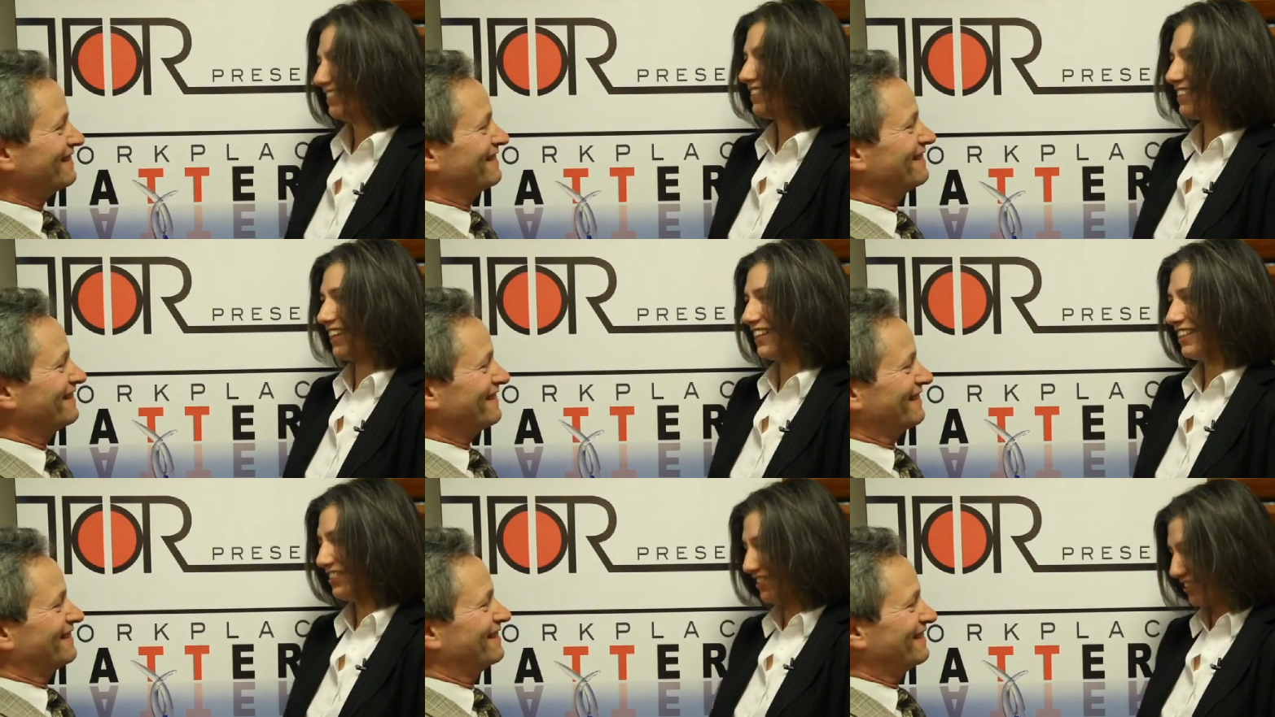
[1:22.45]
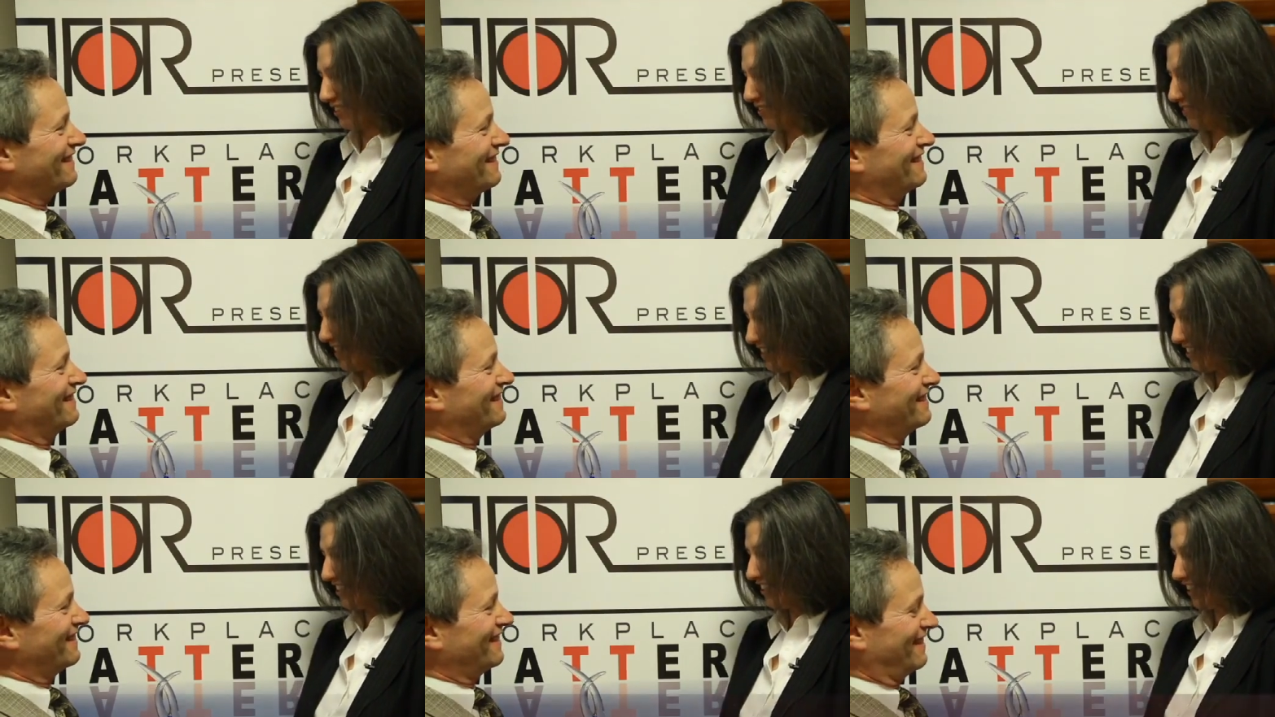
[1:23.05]
Speaker 1: Thank you so
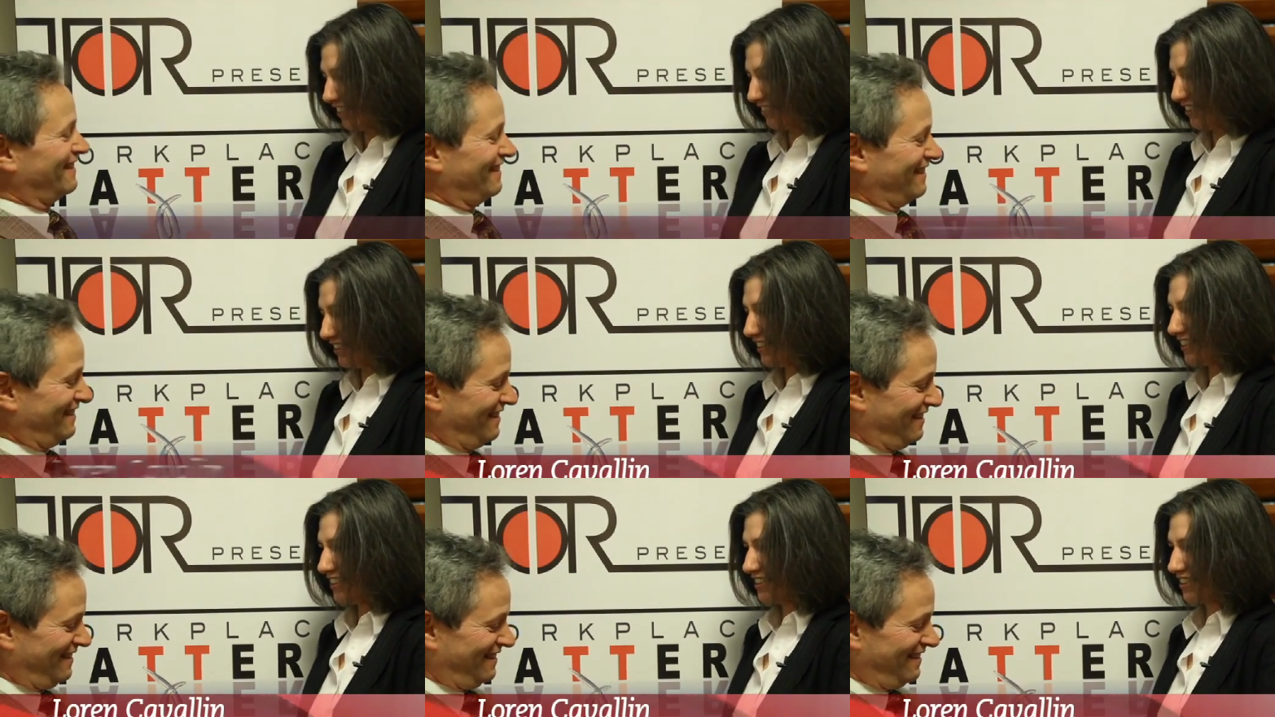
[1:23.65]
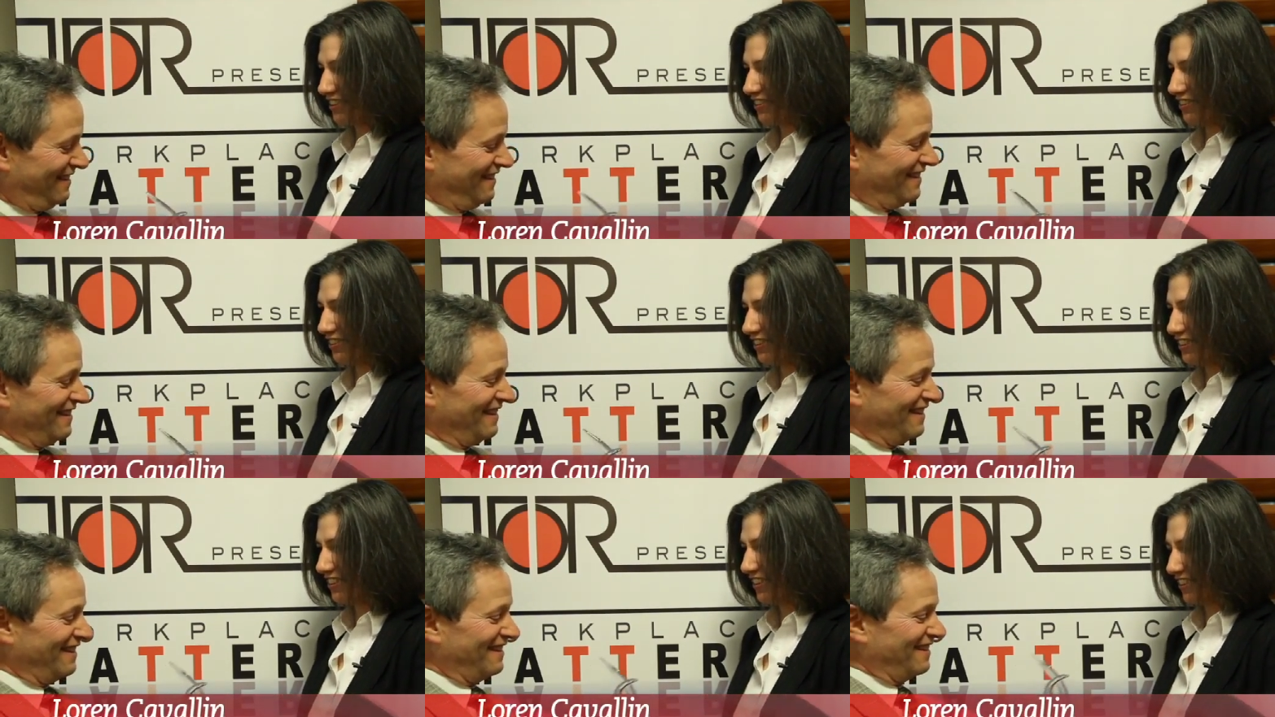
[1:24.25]
much, David. It's an
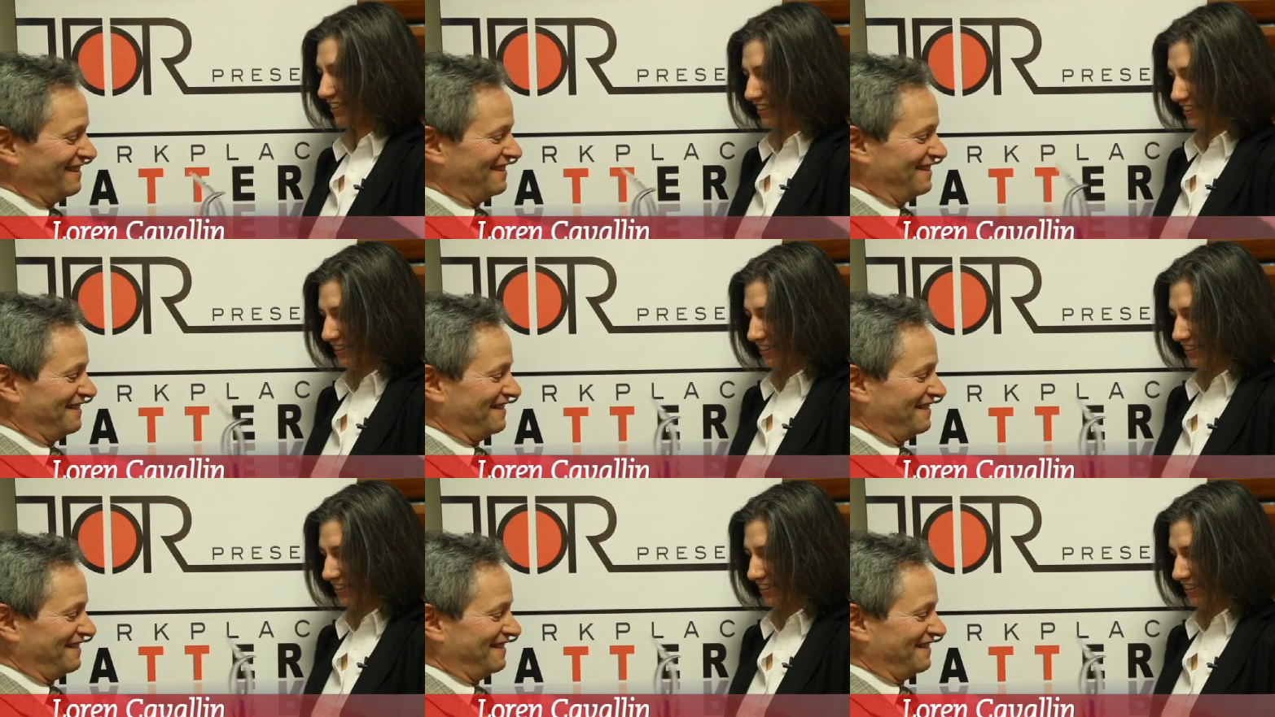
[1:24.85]
honor.